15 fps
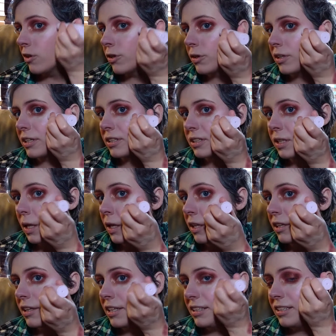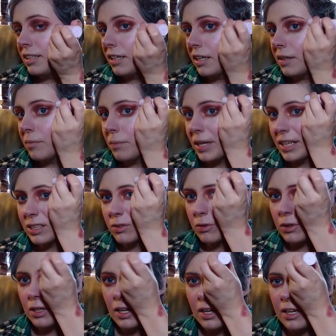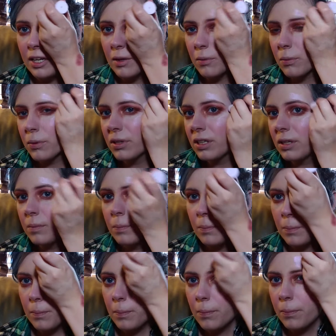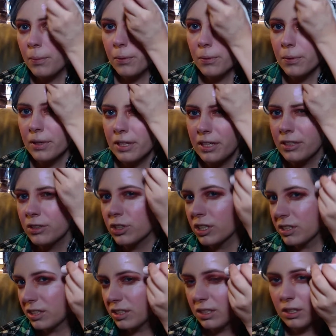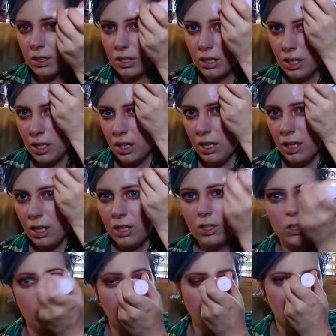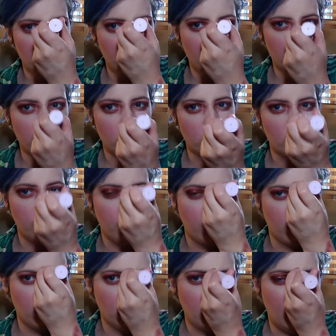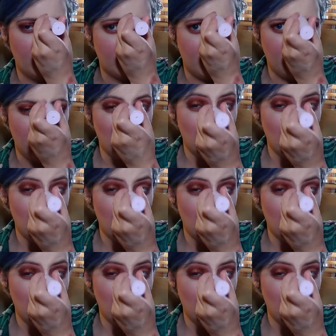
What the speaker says: do this. This makes for a really pretty just not so much sparkle as a